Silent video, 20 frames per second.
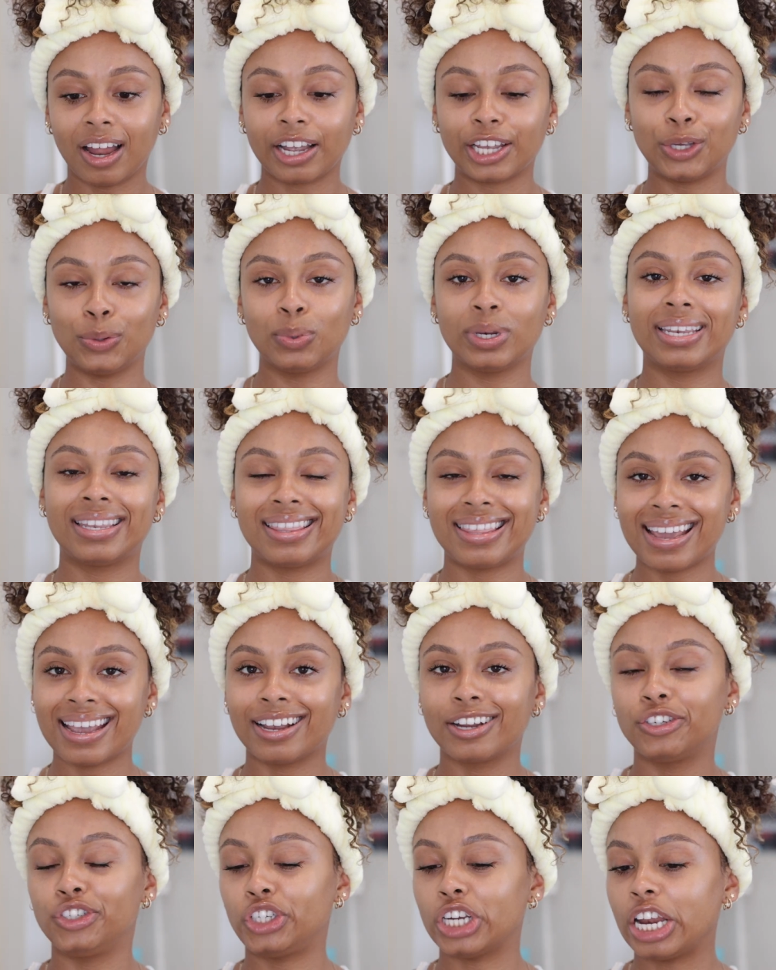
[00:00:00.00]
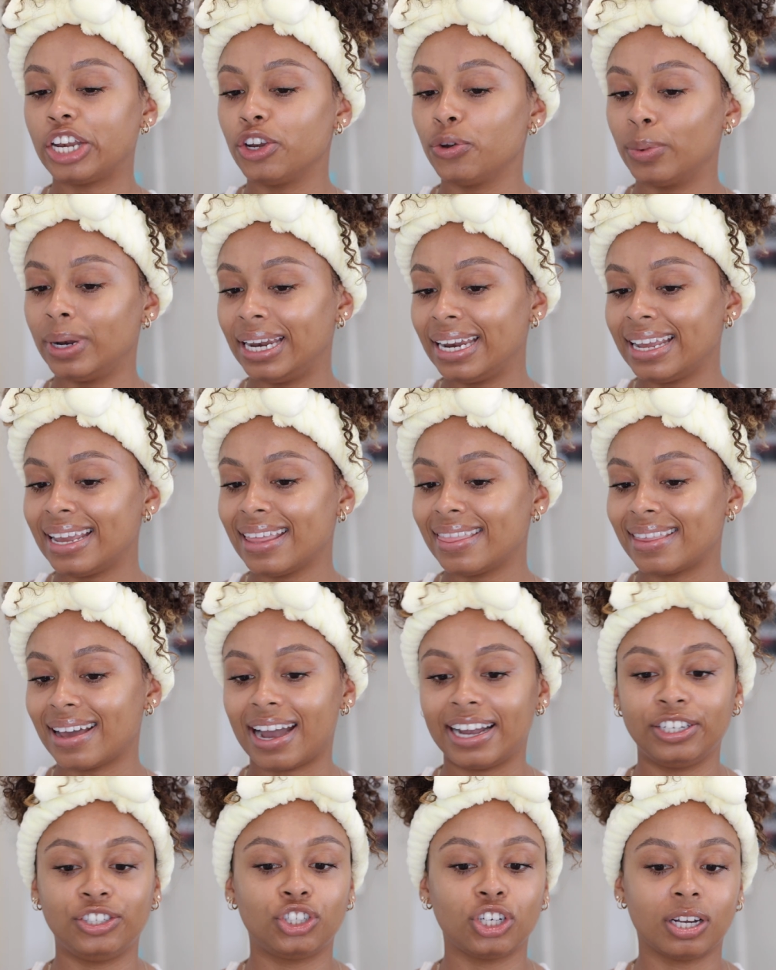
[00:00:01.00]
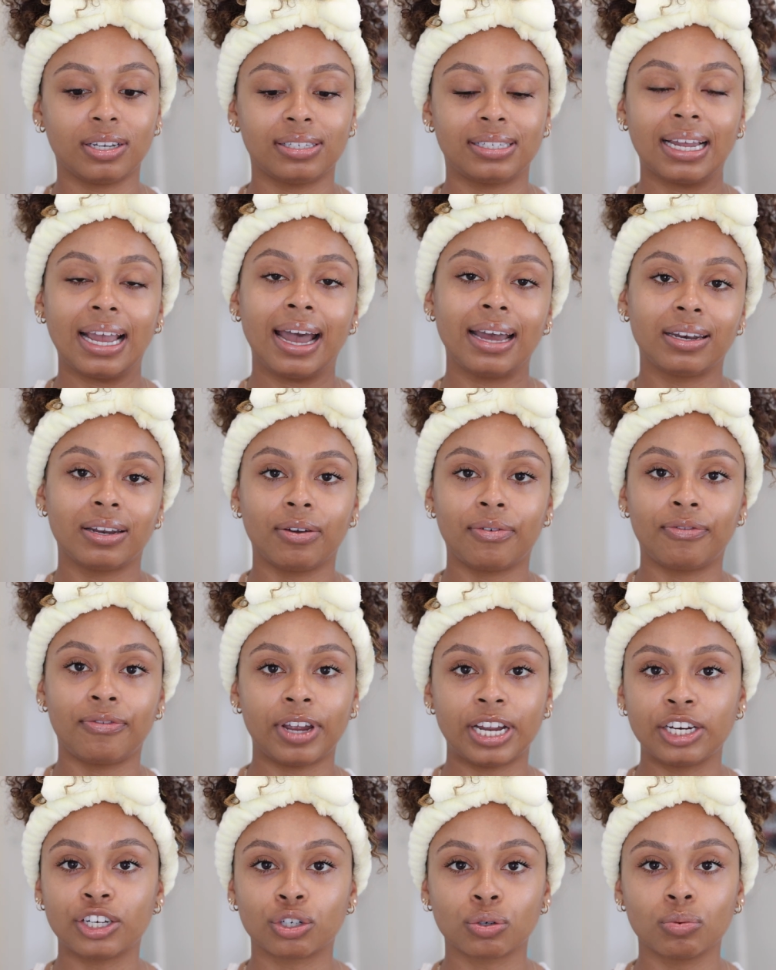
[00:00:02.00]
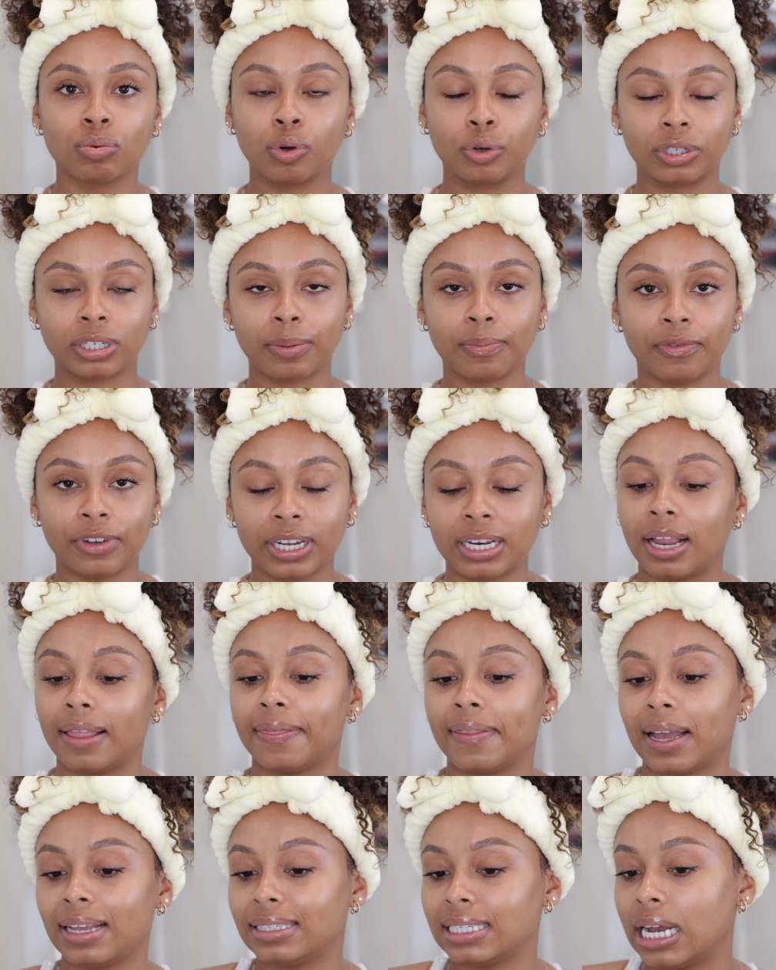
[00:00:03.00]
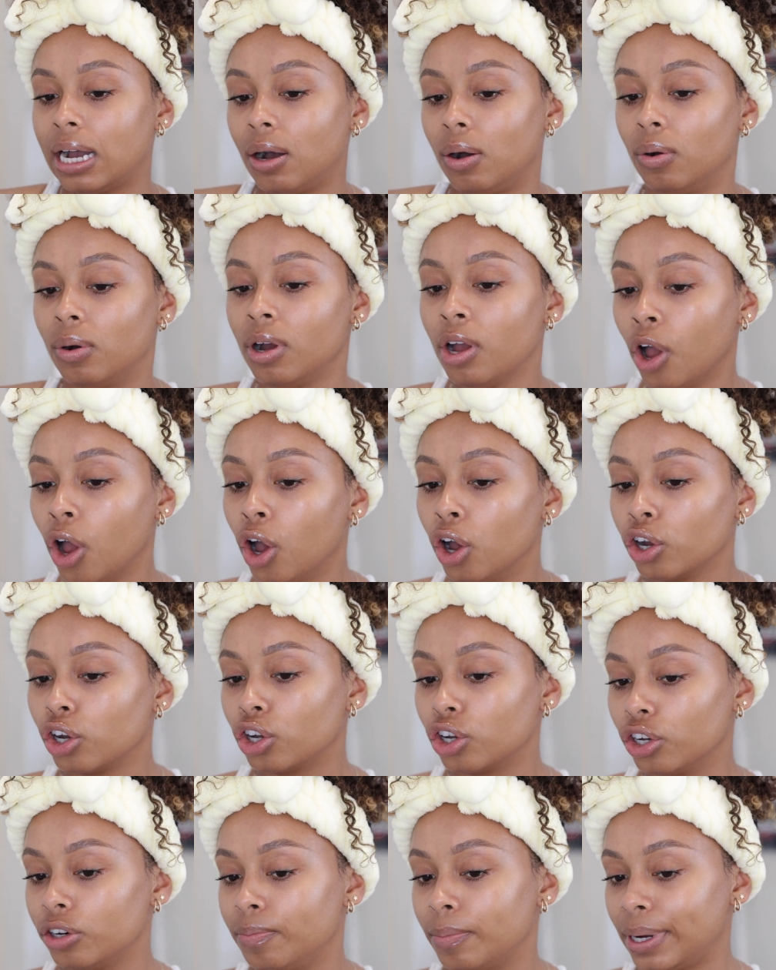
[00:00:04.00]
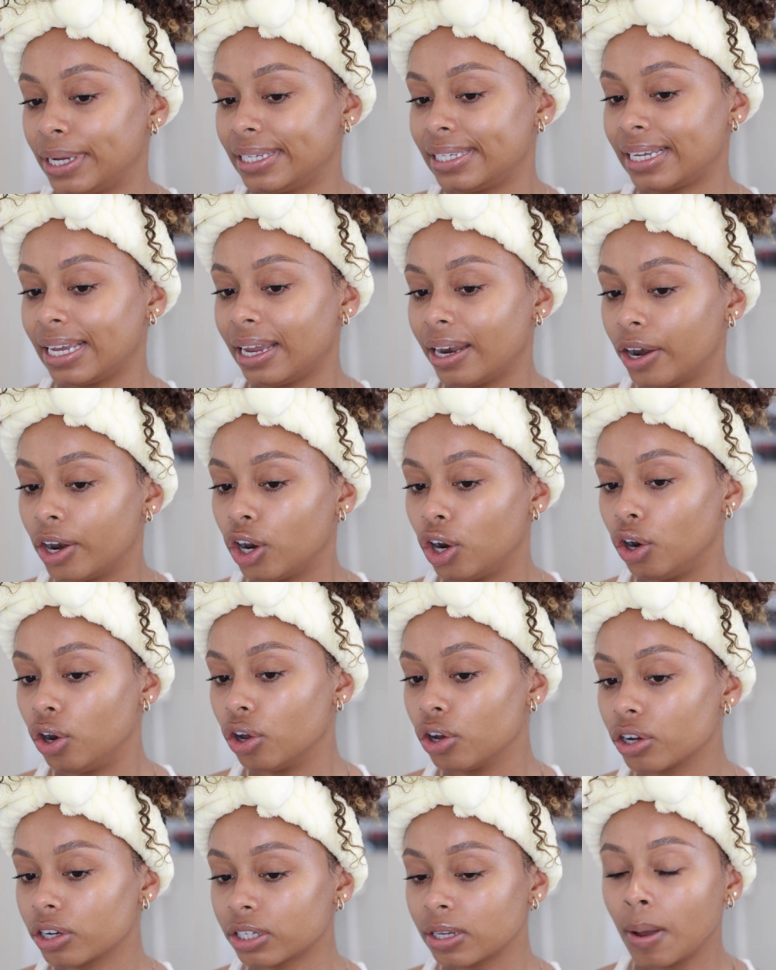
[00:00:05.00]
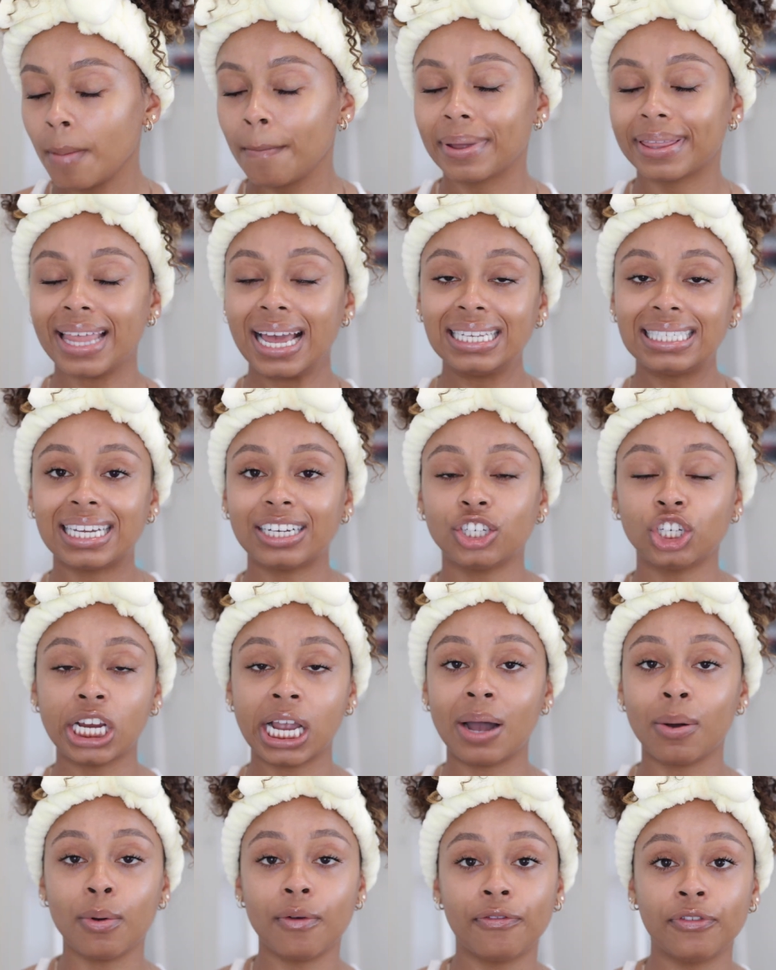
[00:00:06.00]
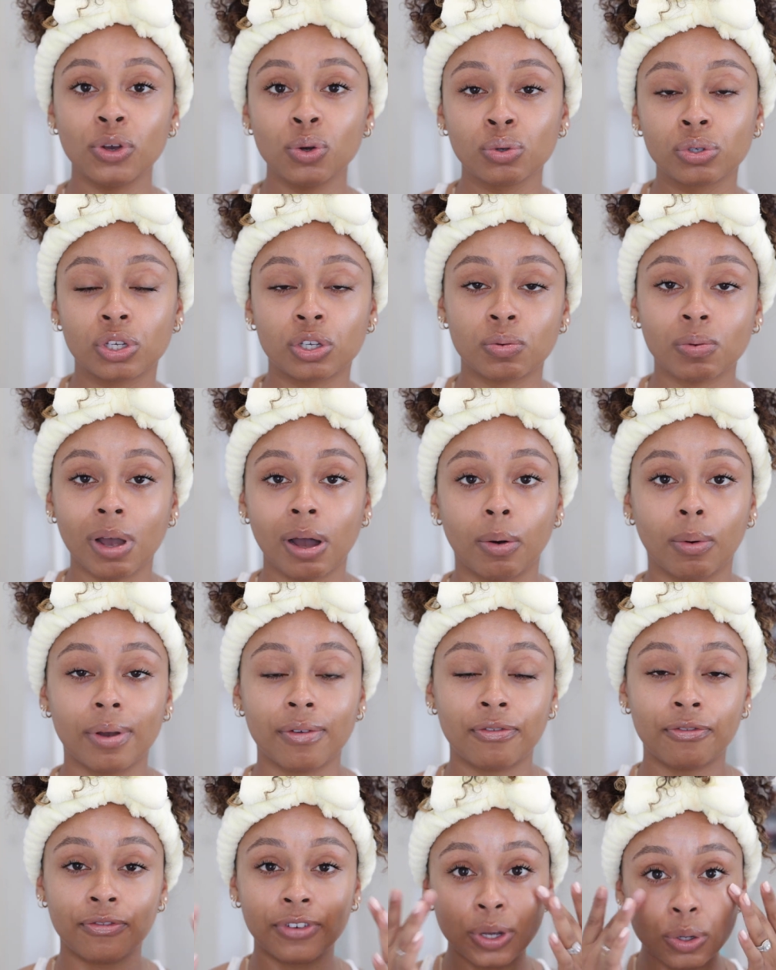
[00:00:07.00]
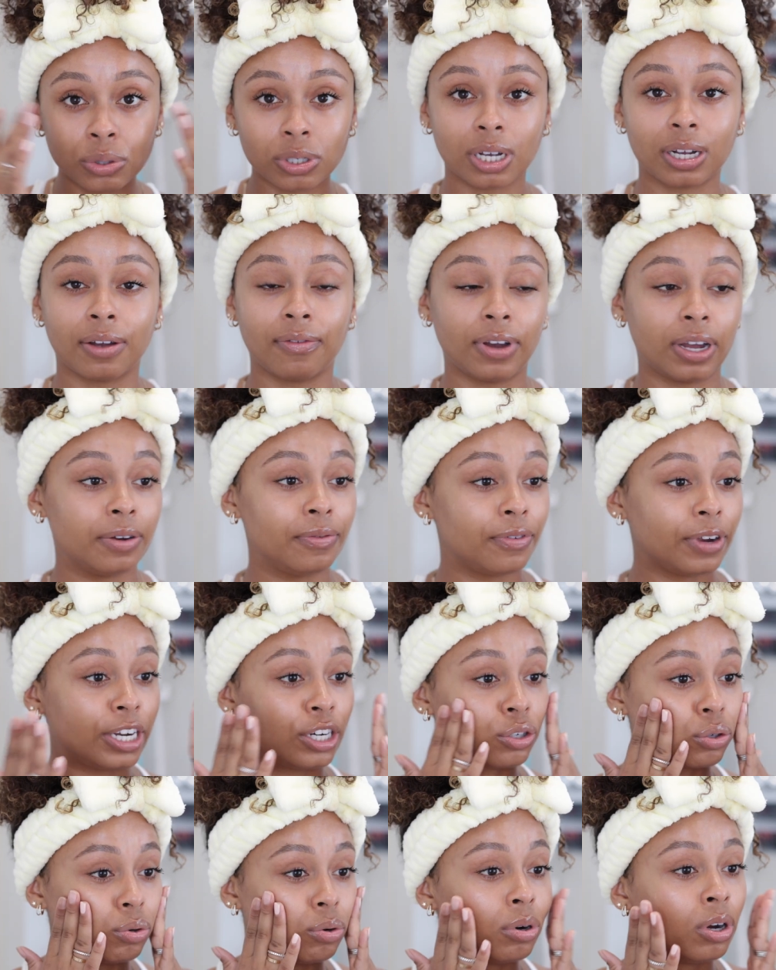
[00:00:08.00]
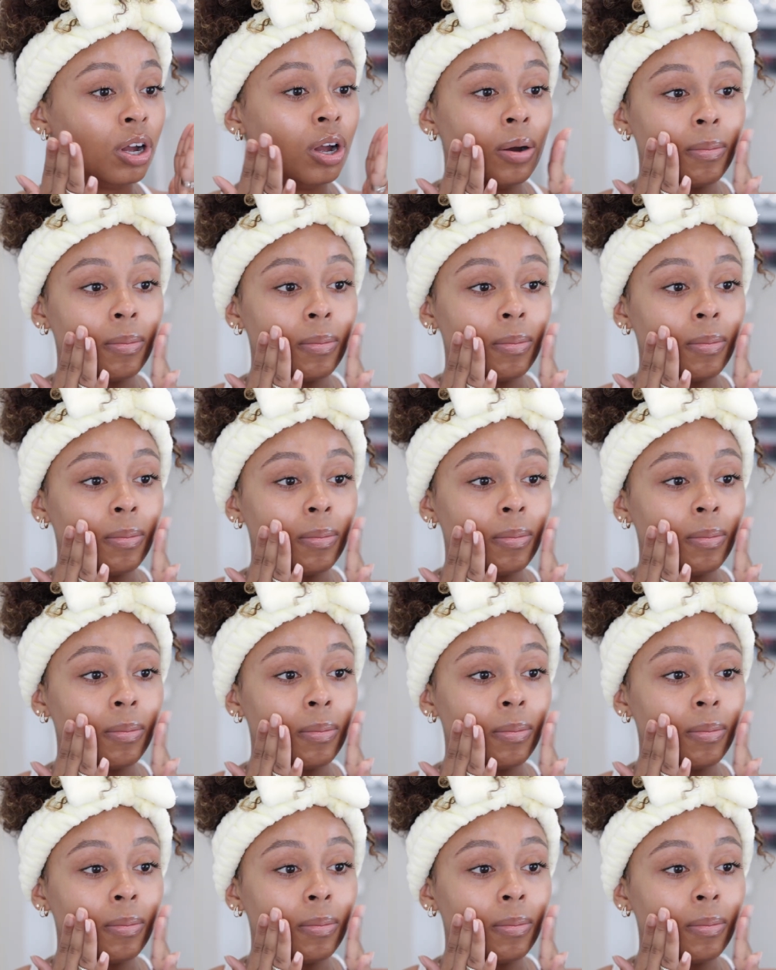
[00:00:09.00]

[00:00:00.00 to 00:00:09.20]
Like you would think genuinely that I just had a facial or something. Like that's how good my skin looks. But that's actually how it feels as well. It feels like I've had a facial.